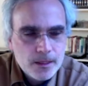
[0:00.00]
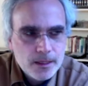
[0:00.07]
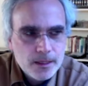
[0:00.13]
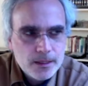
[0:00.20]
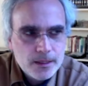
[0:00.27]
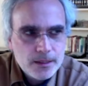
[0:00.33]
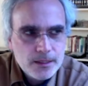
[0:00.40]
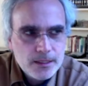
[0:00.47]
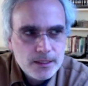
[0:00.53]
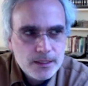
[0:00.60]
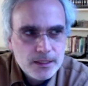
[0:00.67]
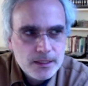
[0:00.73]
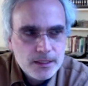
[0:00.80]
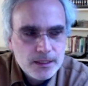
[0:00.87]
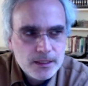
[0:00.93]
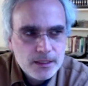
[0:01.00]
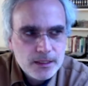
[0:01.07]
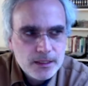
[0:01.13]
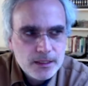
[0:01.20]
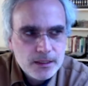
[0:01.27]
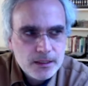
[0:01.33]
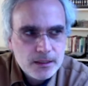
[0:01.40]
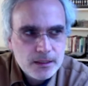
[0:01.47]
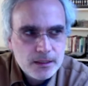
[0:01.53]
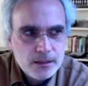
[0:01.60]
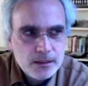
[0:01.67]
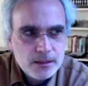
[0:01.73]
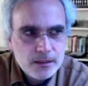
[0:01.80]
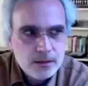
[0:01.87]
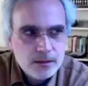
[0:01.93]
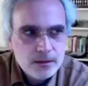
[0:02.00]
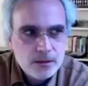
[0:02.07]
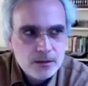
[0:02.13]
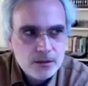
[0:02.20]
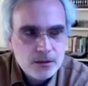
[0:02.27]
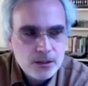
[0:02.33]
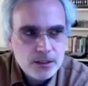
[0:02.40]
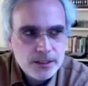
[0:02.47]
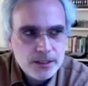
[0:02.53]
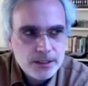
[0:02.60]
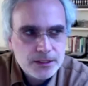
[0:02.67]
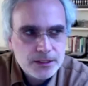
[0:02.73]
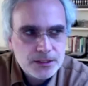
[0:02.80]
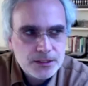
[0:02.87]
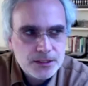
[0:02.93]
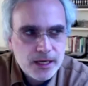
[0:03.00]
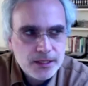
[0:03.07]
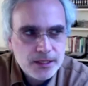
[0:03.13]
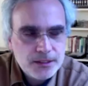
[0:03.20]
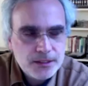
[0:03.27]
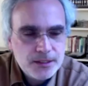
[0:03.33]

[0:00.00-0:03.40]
The earliest I